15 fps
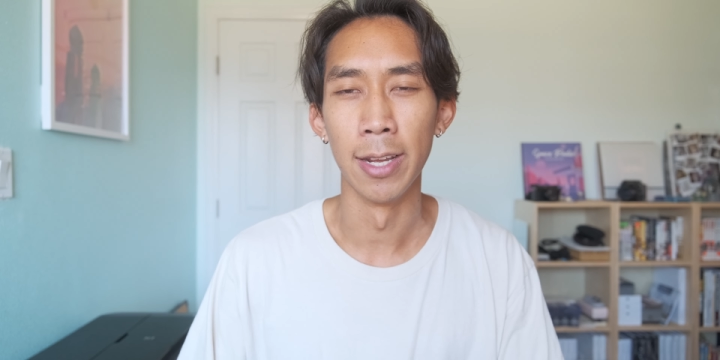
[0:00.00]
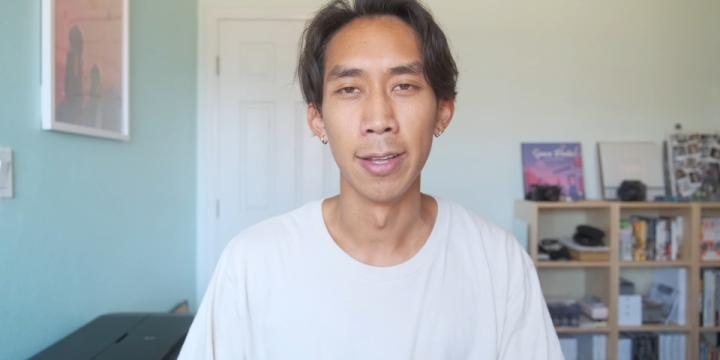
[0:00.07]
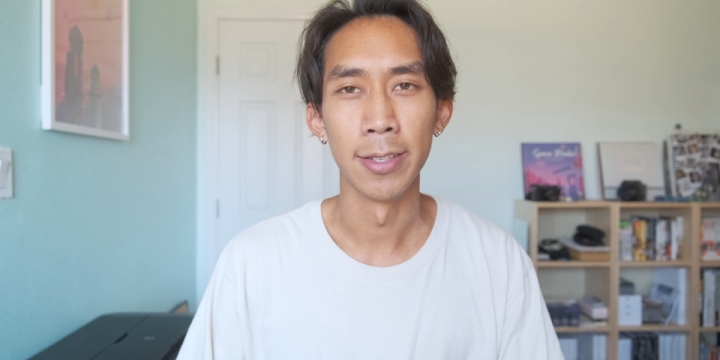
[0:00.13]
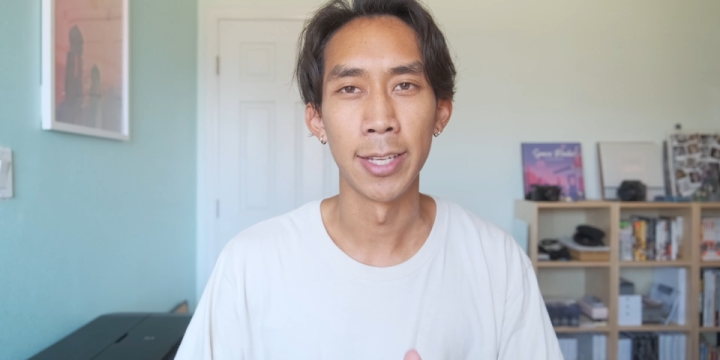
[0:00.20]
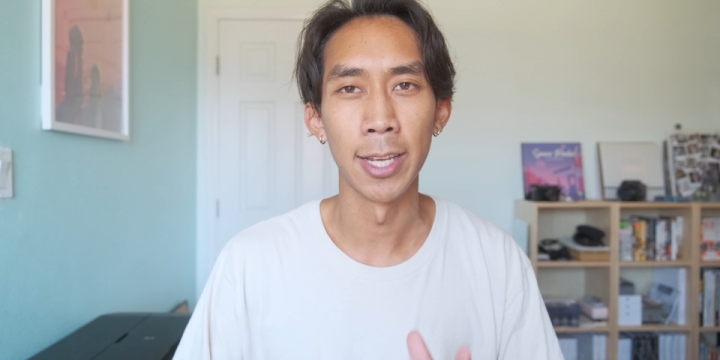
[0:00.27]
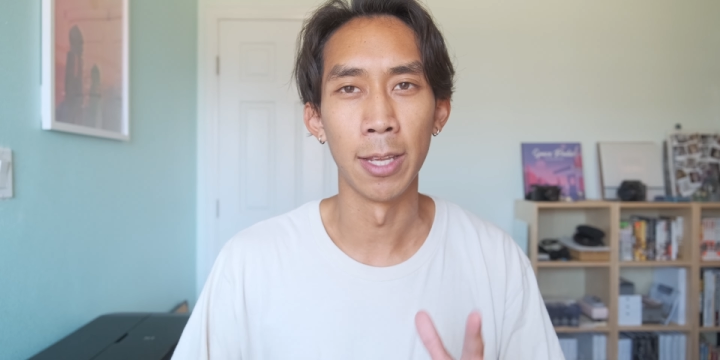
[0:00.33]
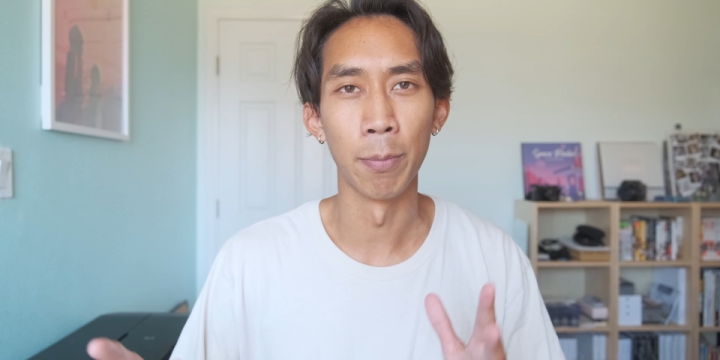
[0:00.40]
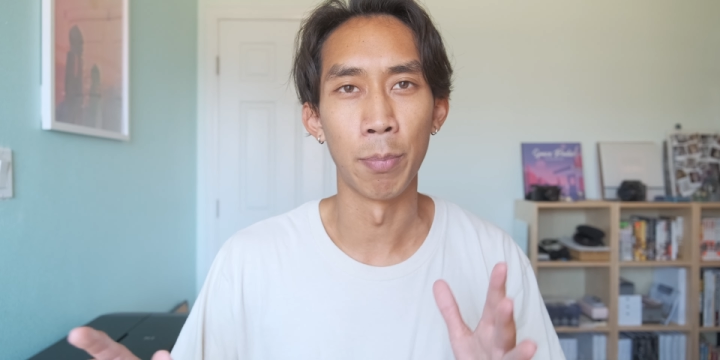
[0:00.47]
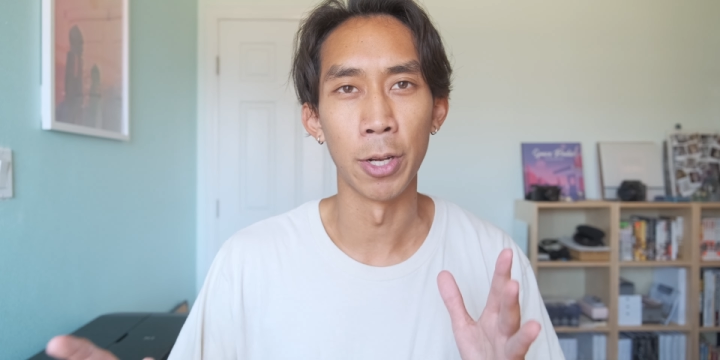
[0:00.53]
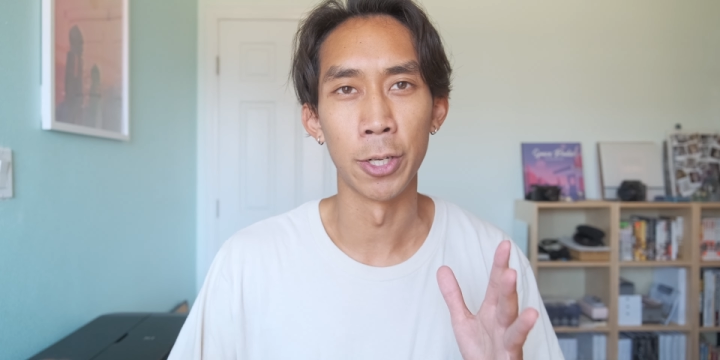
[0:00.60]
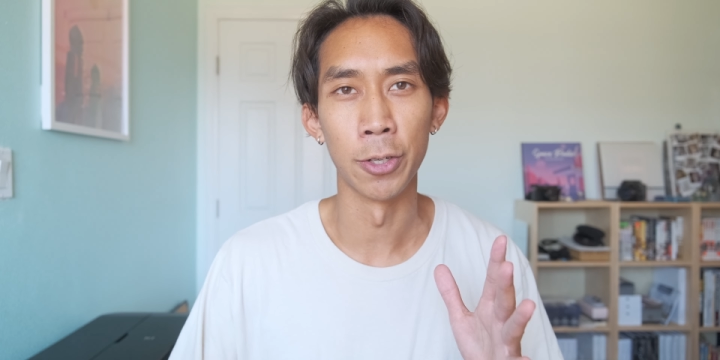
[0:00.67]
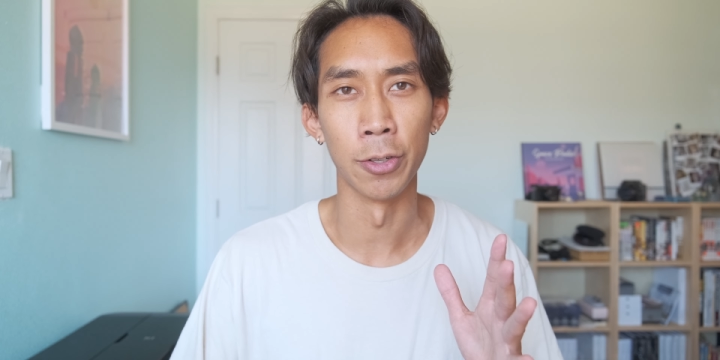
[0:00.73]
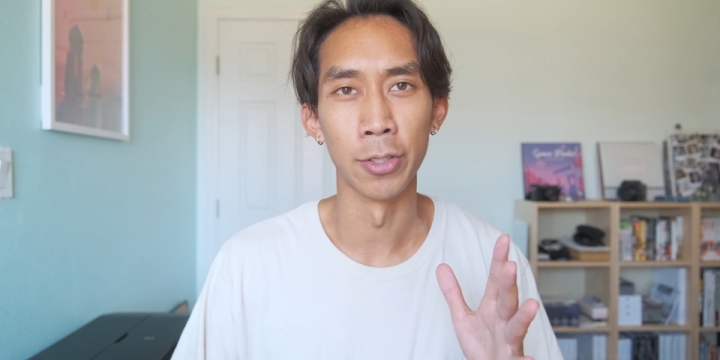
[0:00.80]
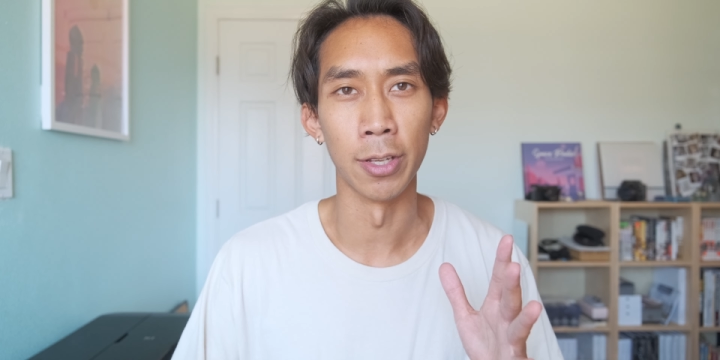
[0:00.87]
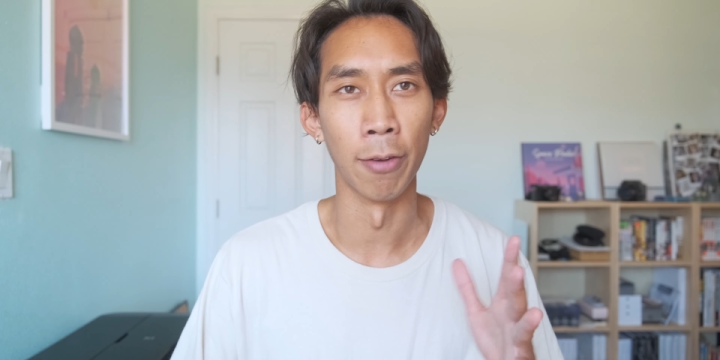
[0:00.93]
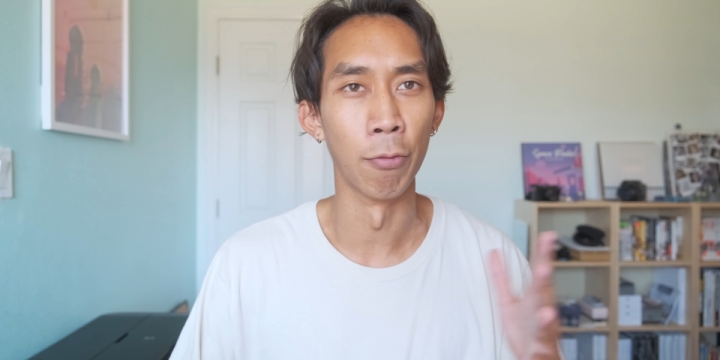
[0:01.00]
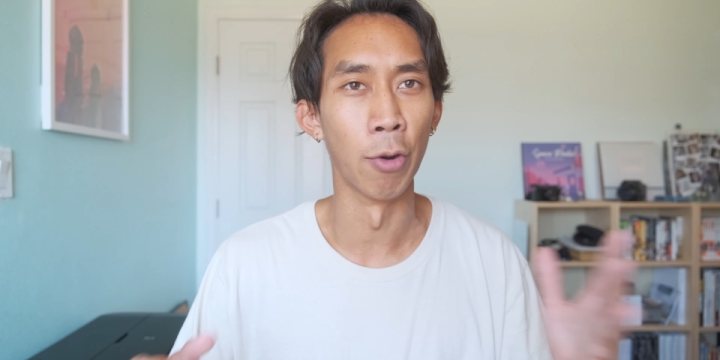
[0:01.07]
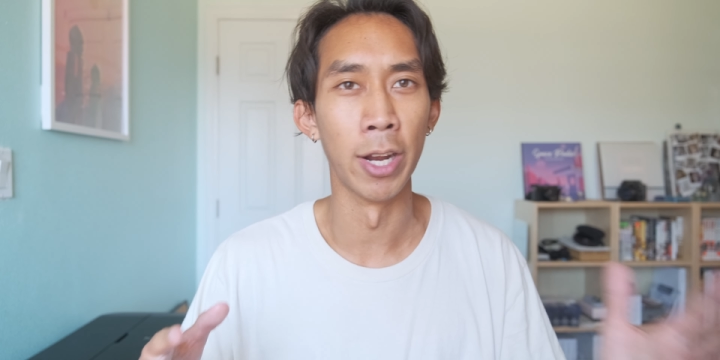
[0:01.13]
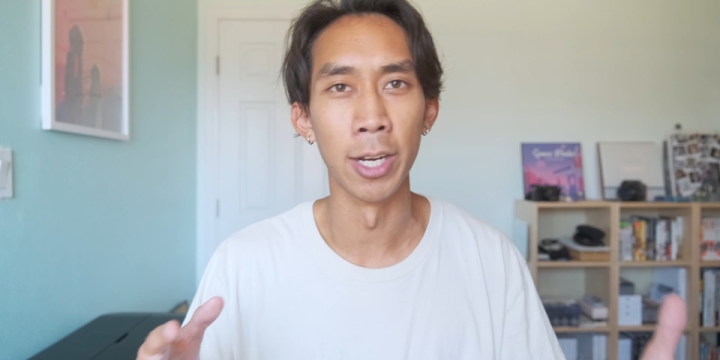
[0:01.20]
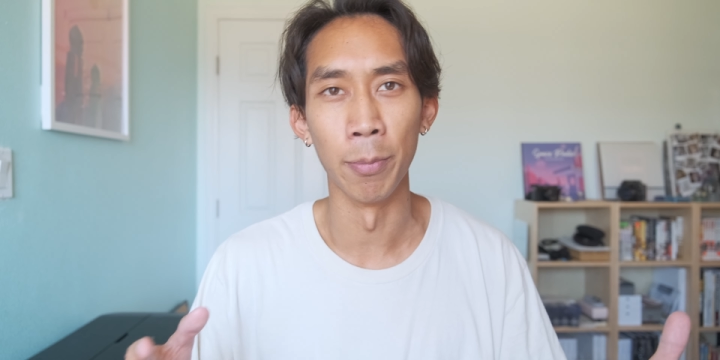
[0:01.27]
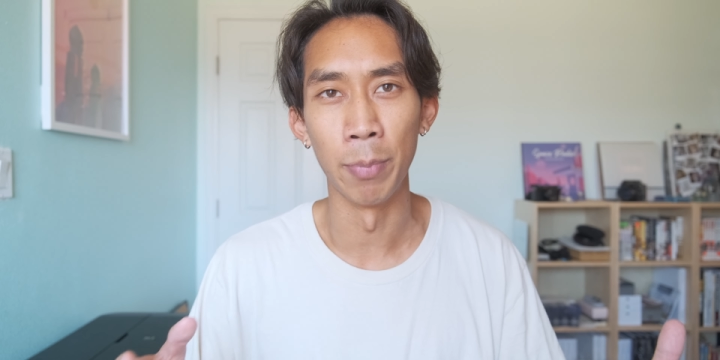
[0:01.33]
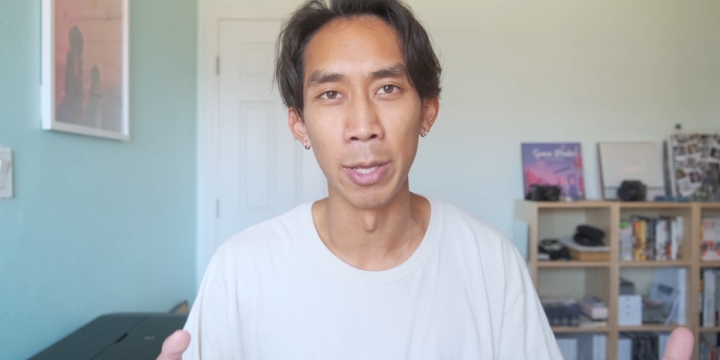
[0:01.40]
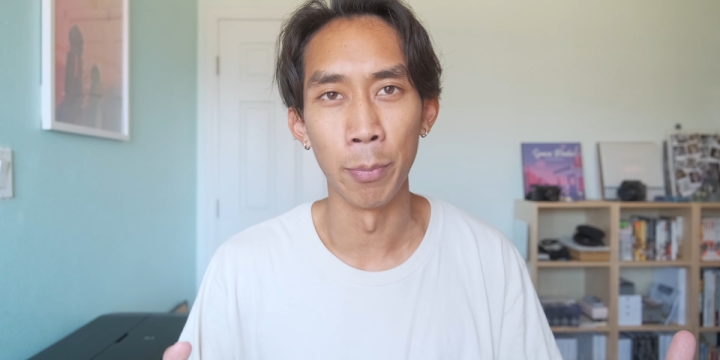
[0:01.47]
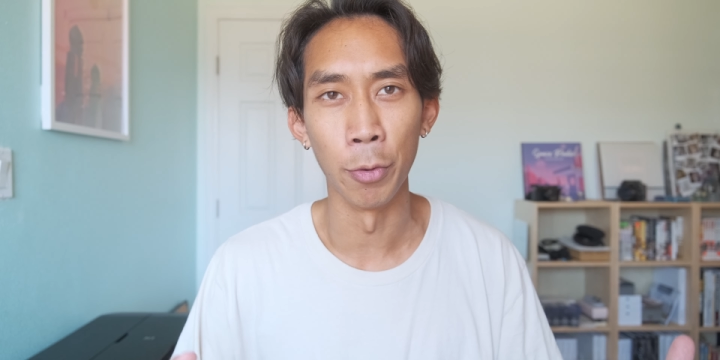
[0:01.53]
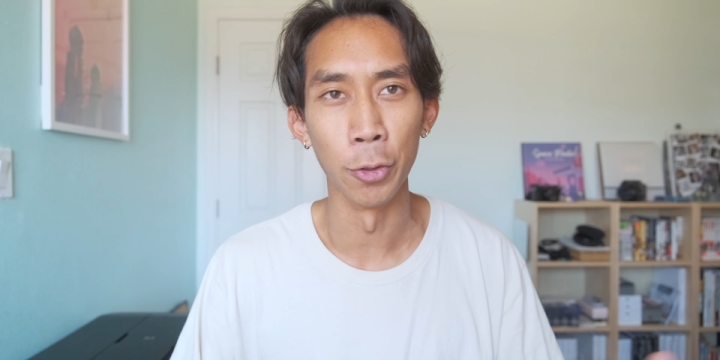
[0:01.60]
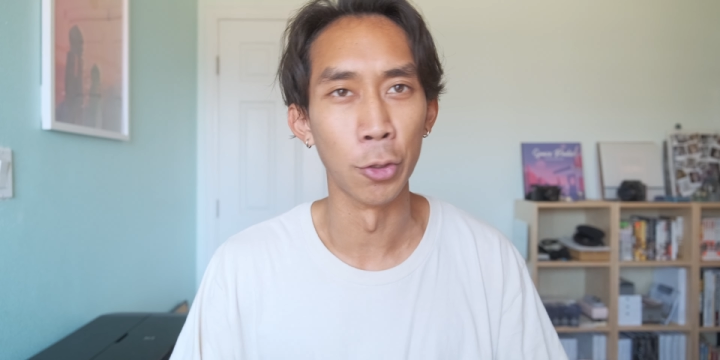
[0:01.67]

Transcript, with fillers: taking pictures of random people